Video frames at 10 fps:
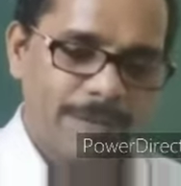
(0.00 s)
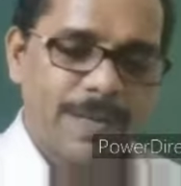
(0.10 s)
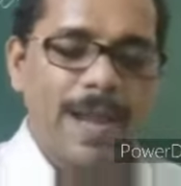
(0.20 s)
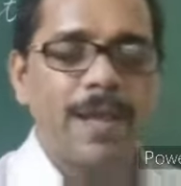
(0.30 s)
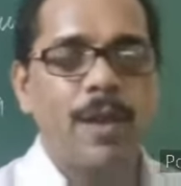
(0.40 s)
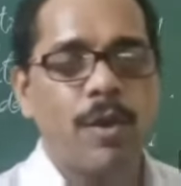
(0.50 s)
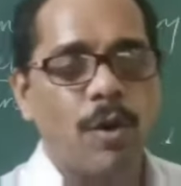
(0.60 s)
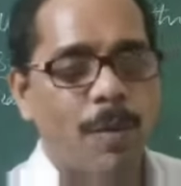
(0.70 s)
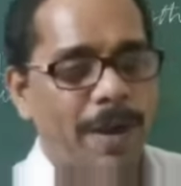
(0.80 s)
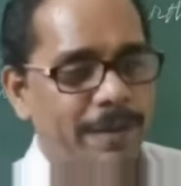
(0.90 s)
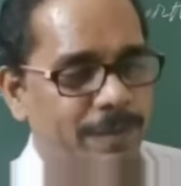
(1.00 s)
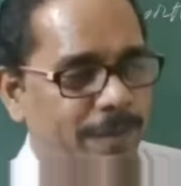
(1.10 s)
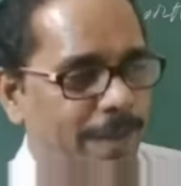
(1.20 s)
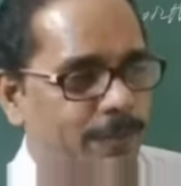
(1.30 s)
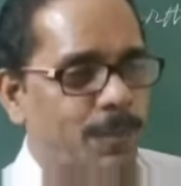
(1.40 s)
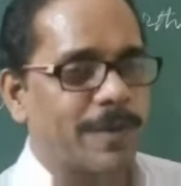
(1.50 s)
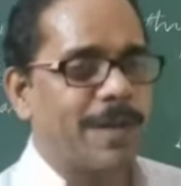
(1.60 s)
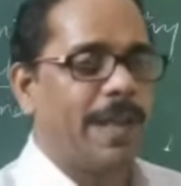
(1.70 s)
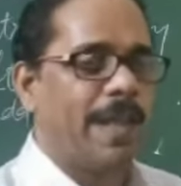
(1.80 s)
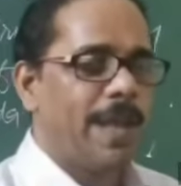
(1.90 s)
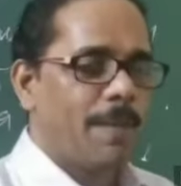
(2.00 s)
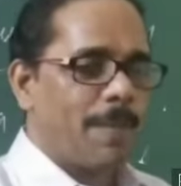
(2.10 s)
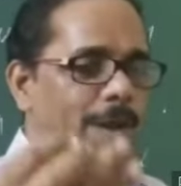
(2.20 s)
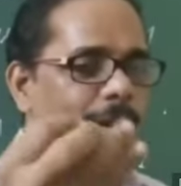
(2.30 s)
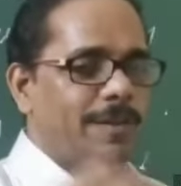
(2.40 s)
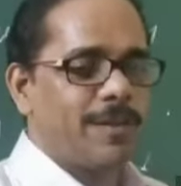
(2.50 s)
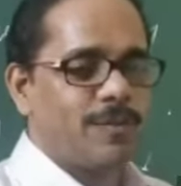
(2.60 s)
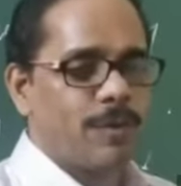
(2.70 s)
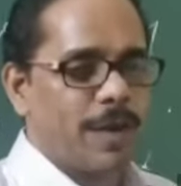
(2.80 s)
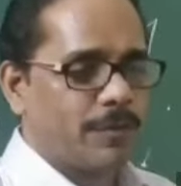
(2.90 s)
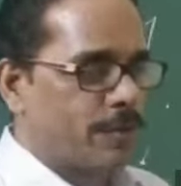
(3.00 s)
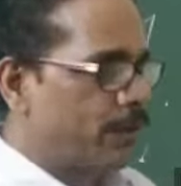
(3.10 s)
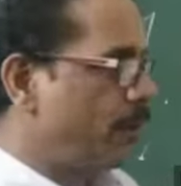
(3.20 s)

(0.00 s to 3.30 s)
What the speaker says: Trunk, you know what is, especially biology students should